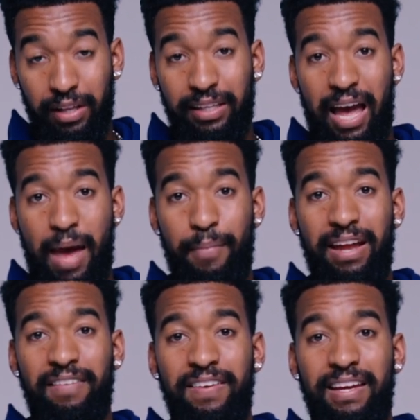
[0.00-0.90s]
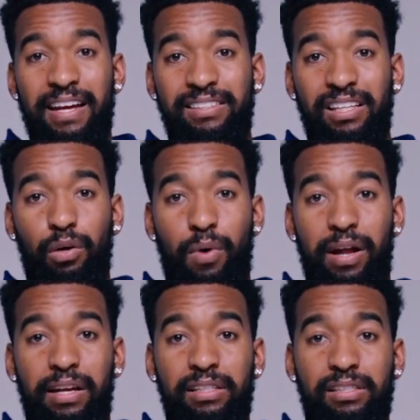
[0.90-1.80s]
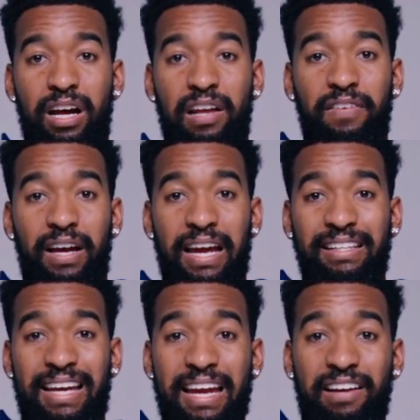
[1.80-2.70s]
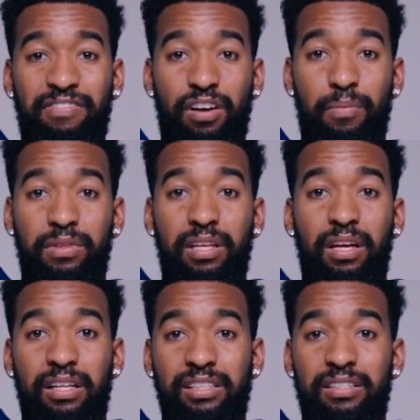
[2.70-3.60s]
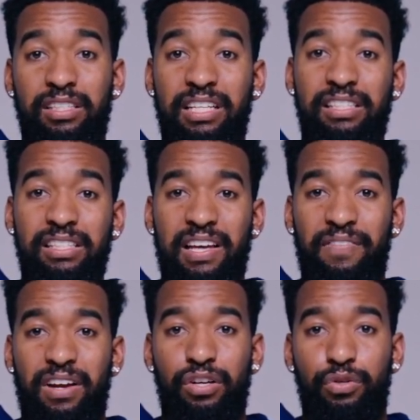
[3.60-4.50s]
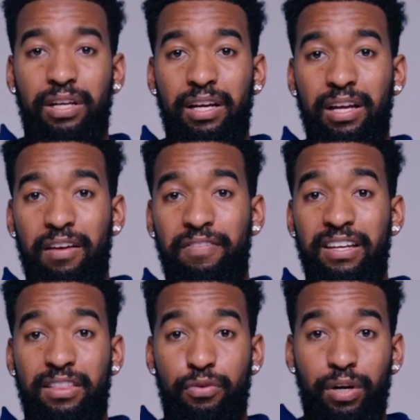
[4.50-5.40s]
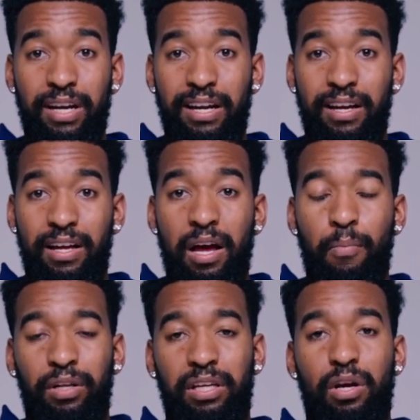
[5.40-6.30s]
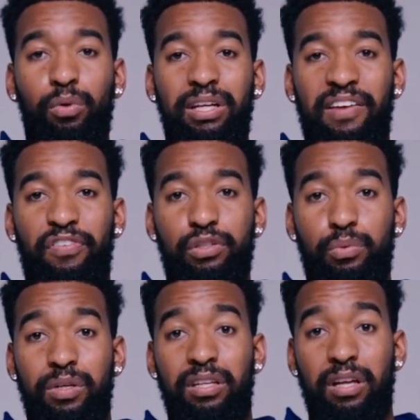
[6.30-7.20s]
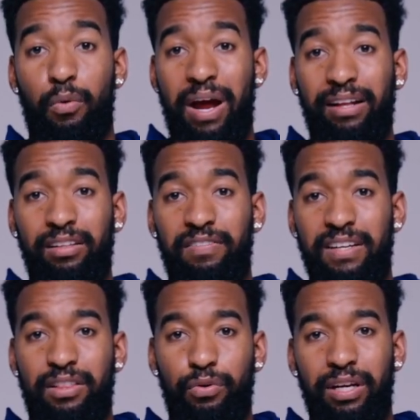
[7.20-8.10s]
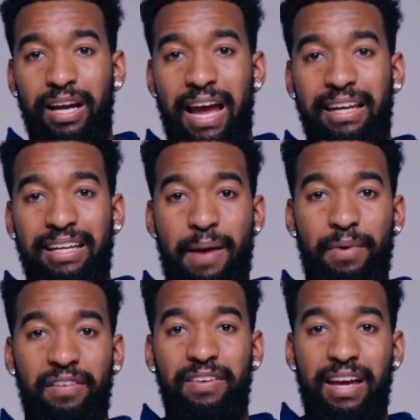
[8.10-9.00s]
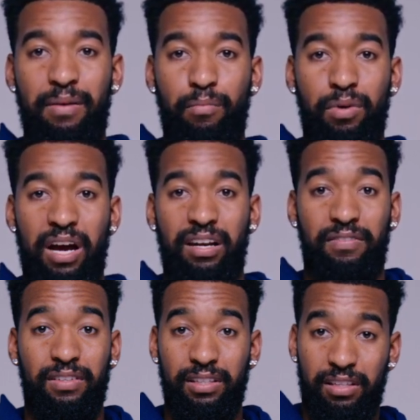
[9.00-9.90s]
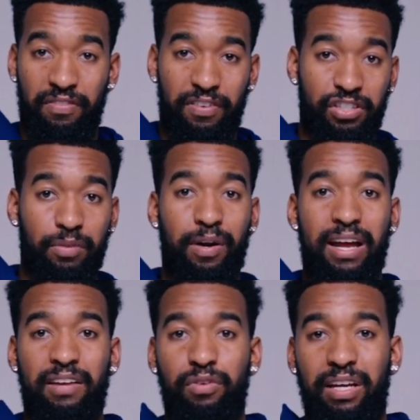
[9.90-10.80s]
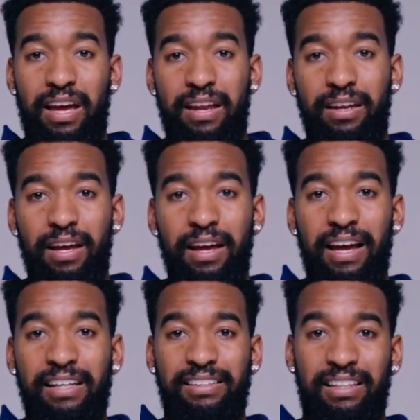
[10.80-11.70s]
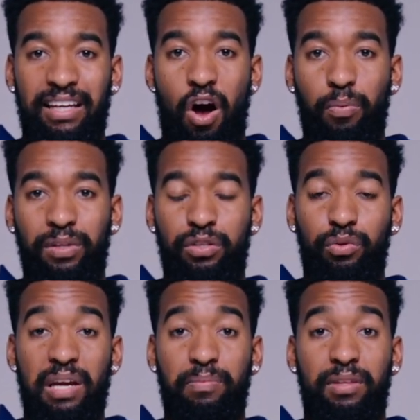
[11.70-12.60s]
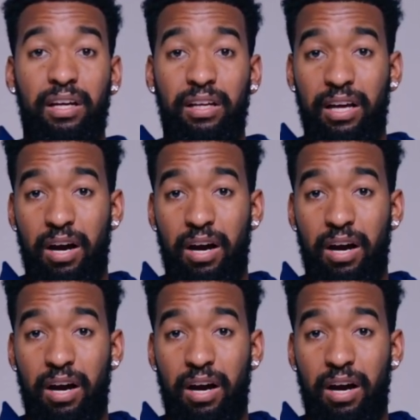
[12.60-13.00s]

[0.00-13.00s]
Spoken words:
The MNVN silhouette is kind of a take from the Yeezy 700 V3, but the only difference between a regular V3 and the MNVN kind of diffusion brand, if we can, is that they opted to keep the